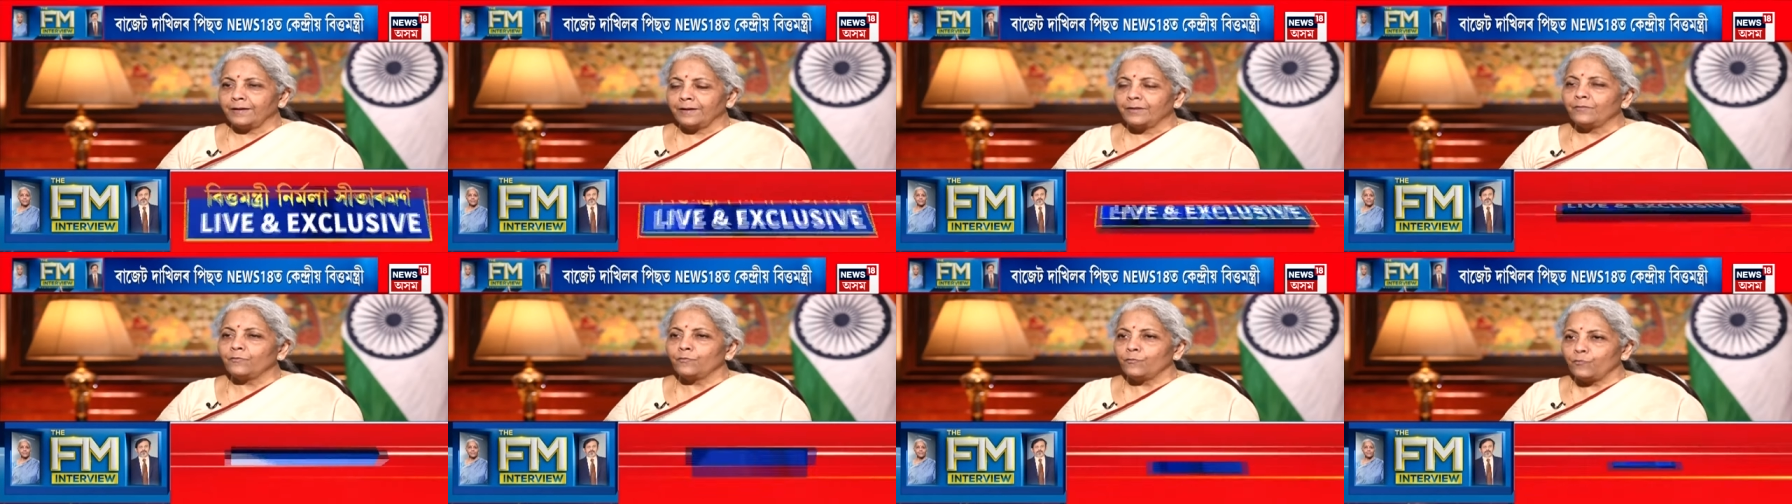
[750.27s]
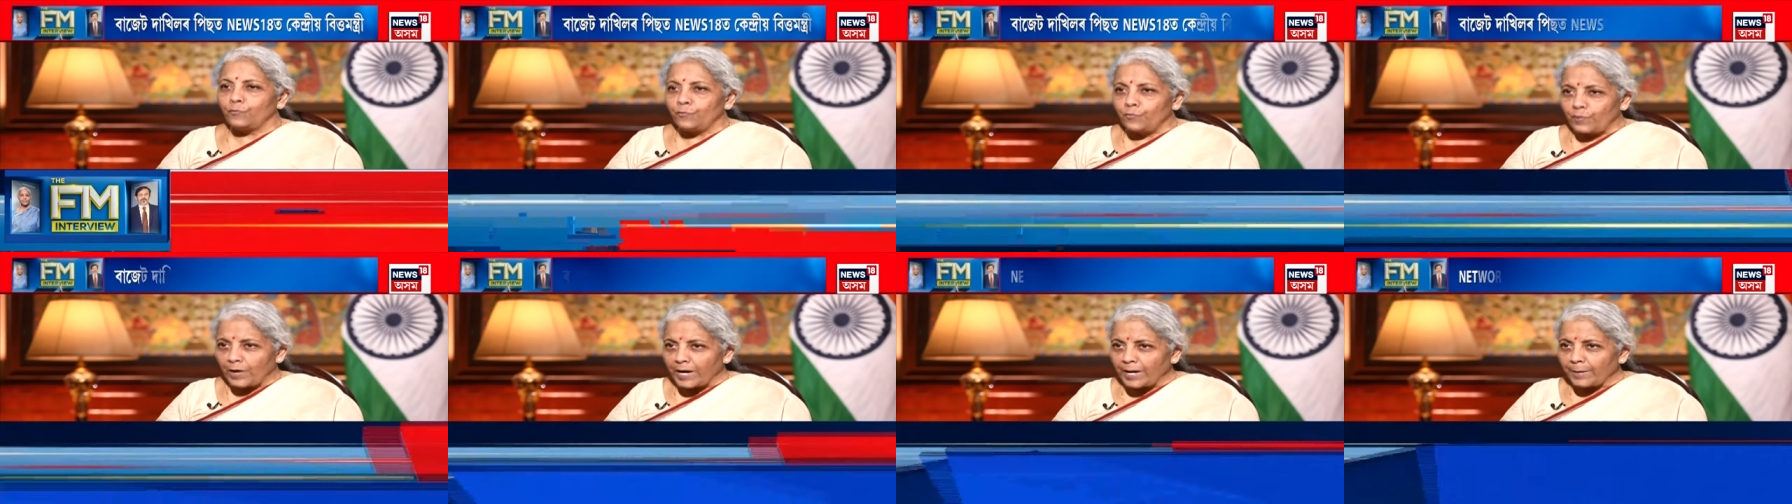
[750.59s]

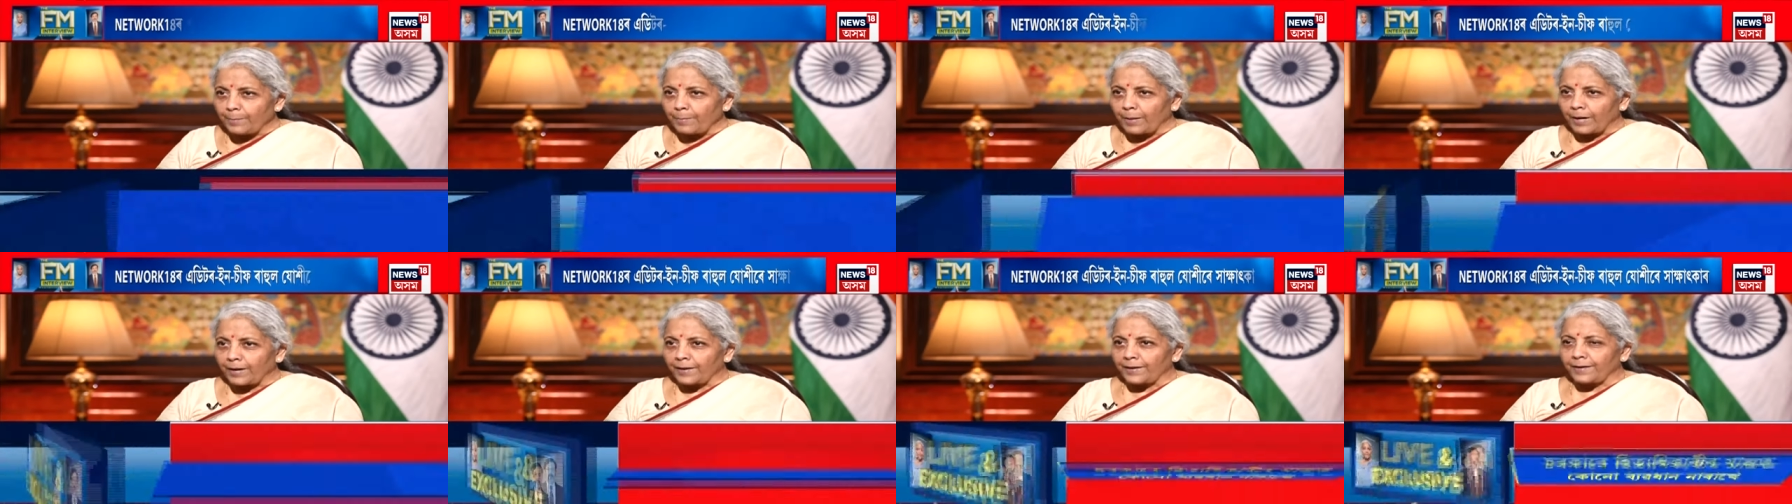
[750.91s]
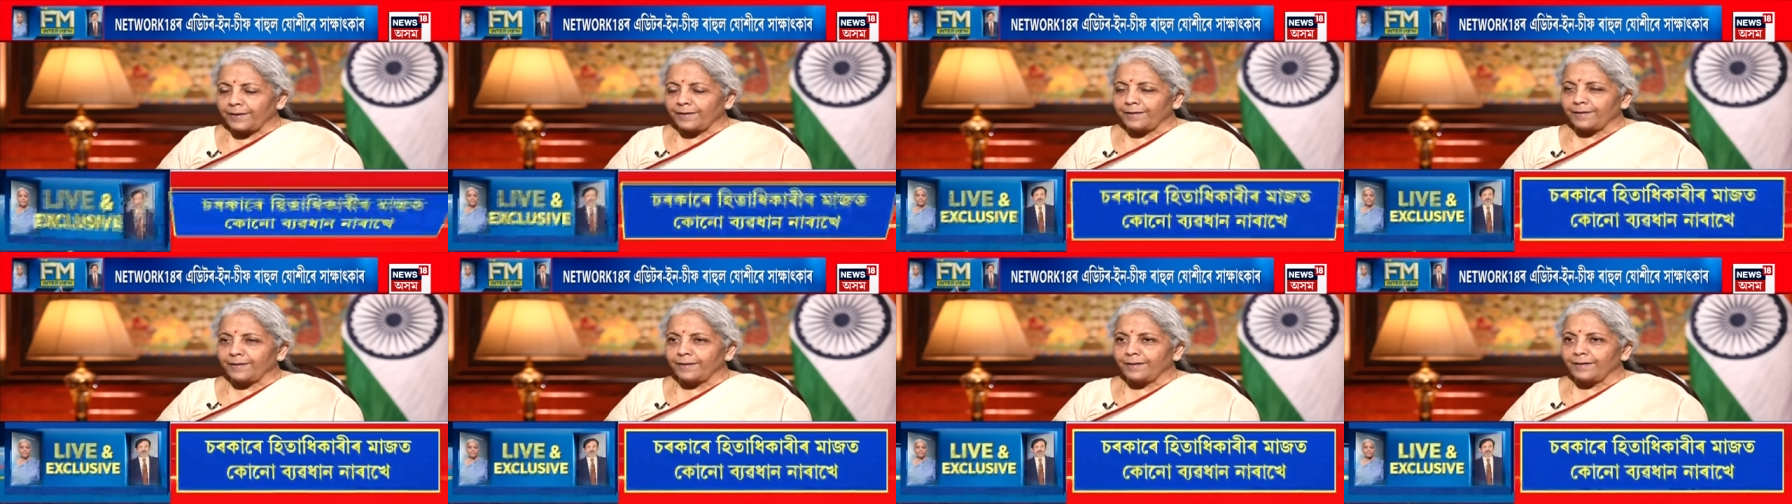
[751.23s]
whereby
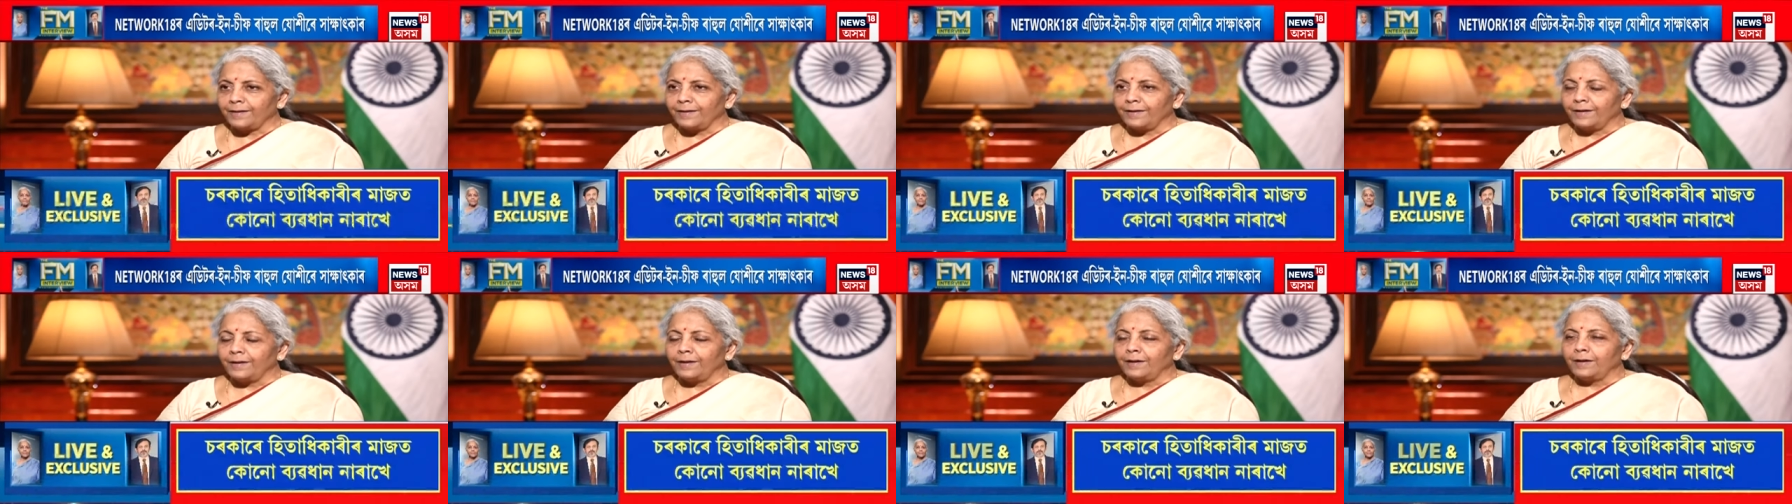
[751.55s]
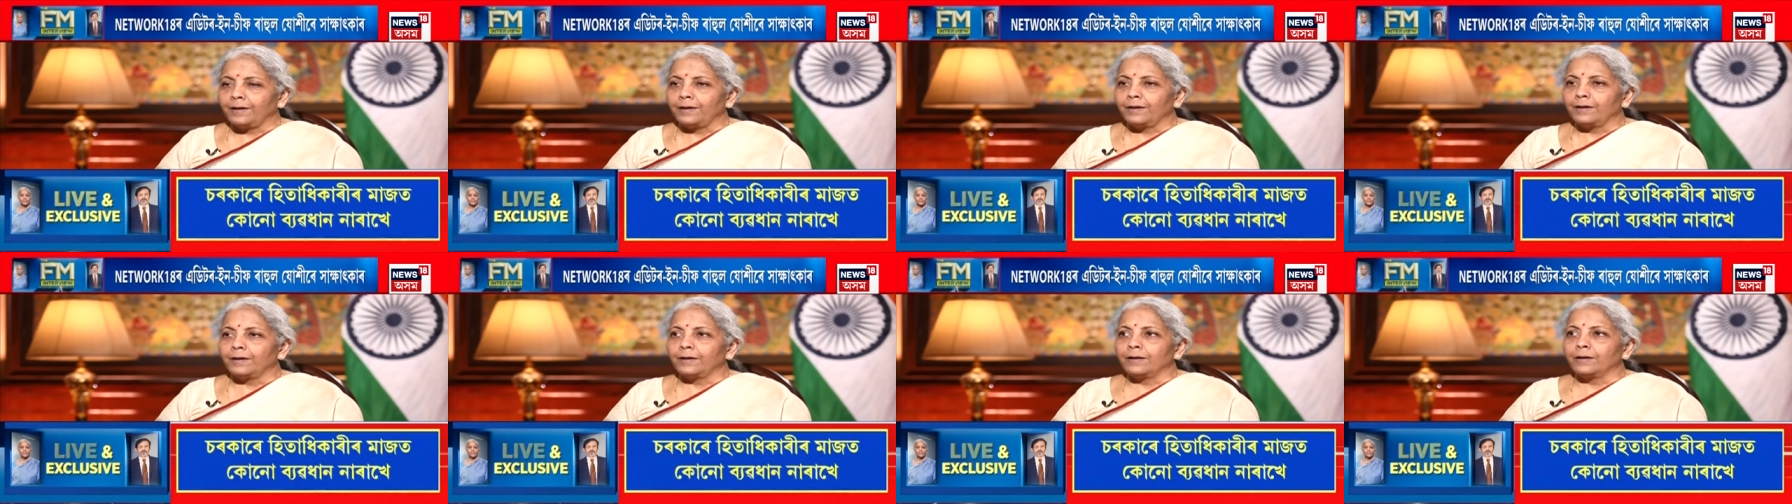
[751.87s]

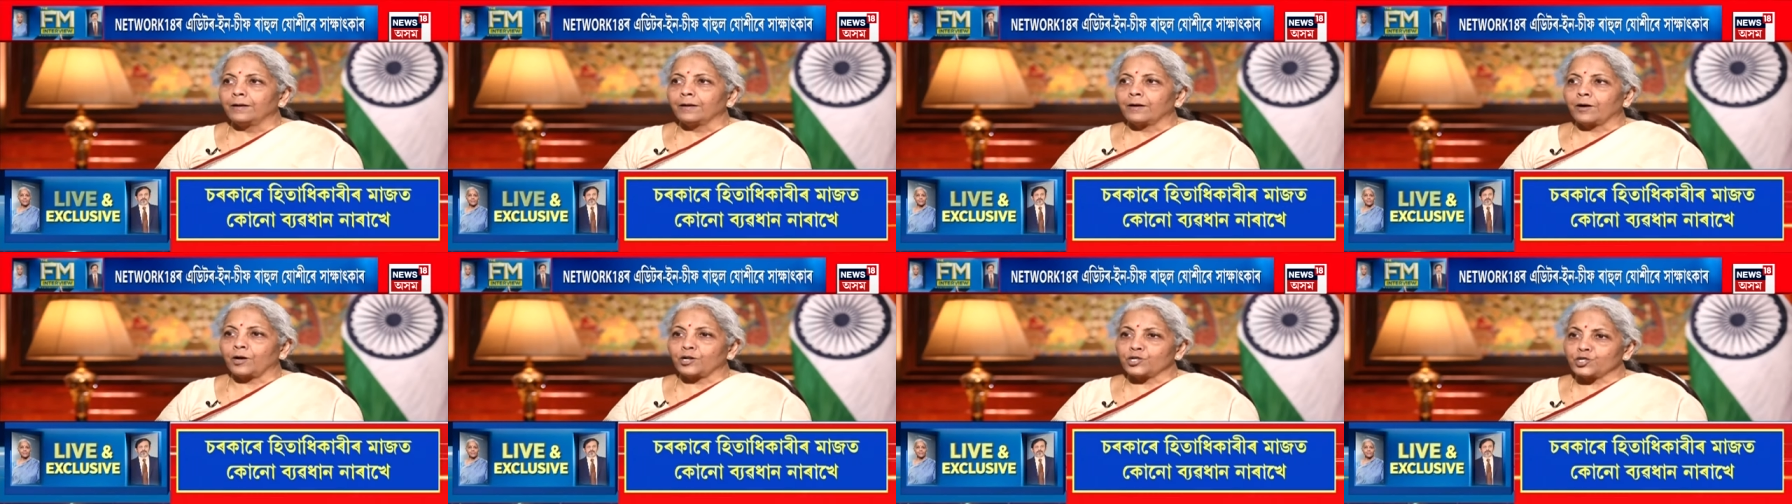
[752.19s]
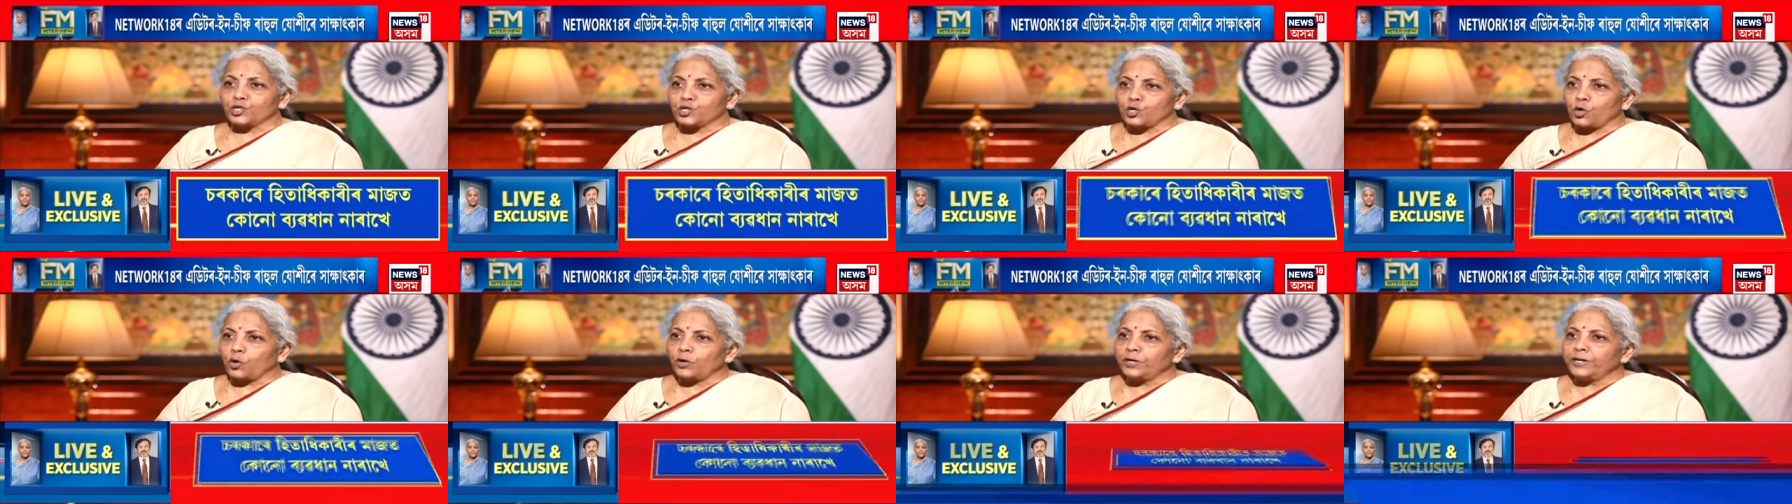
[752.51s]

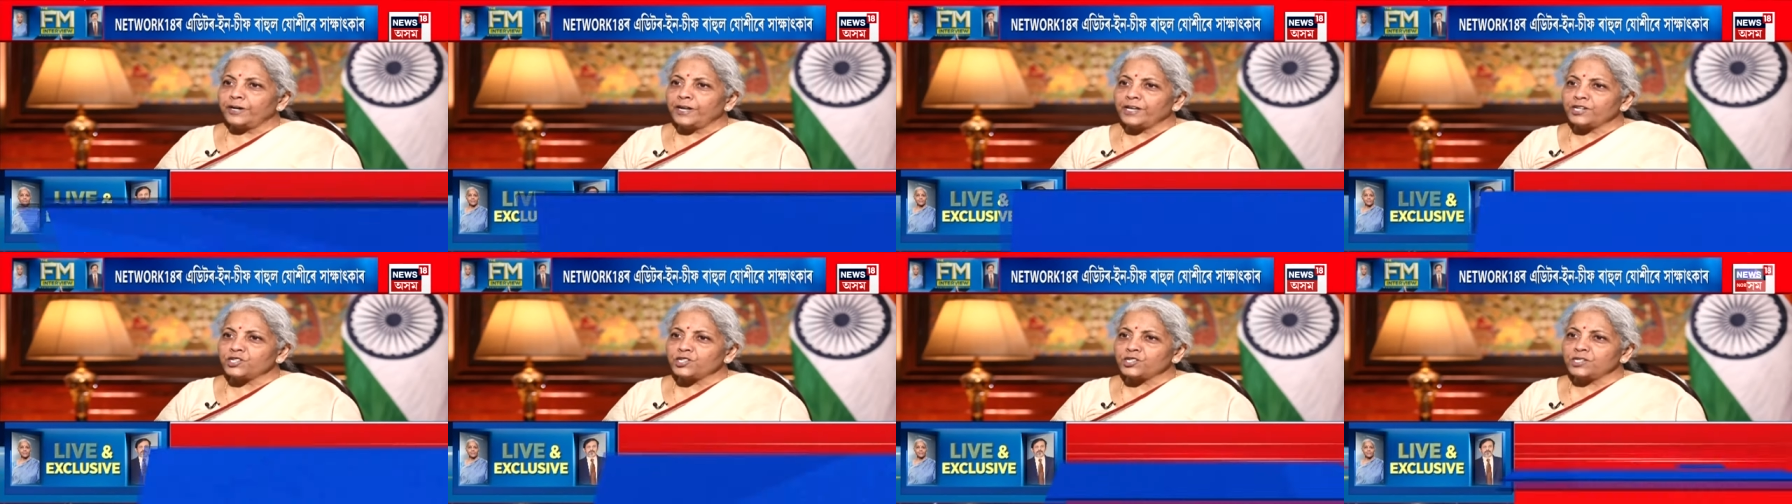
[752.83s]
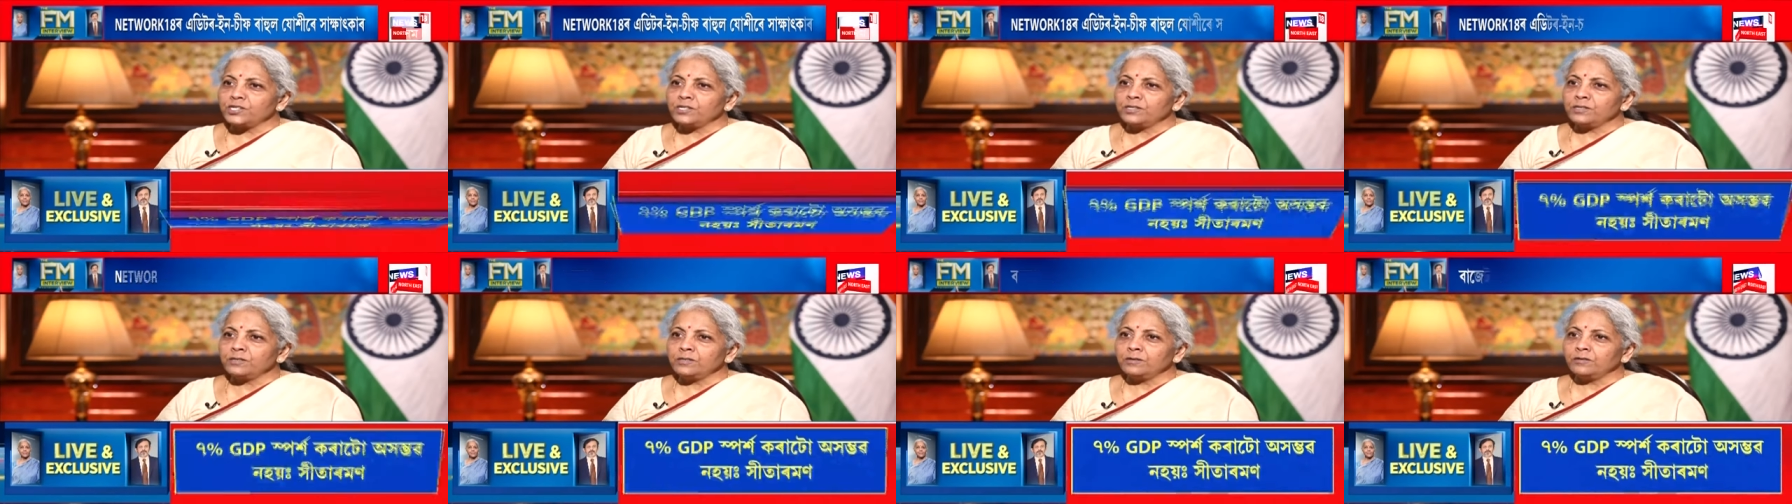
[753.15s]

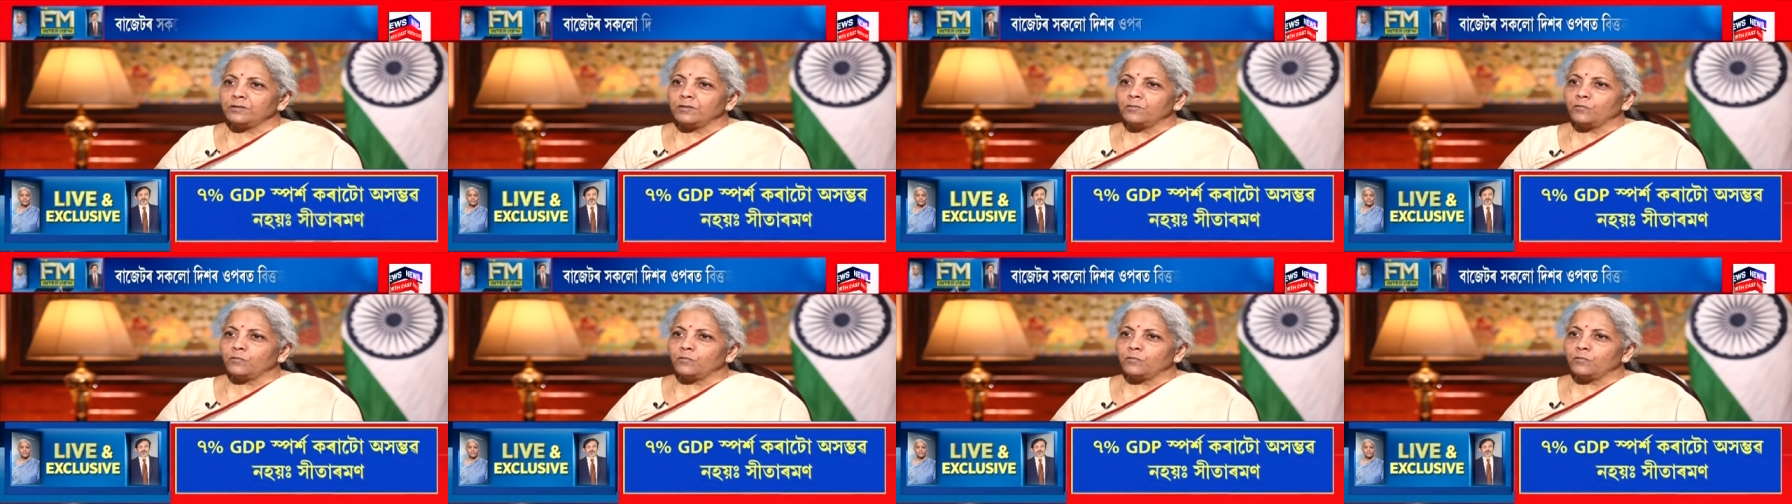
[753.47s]
consolidation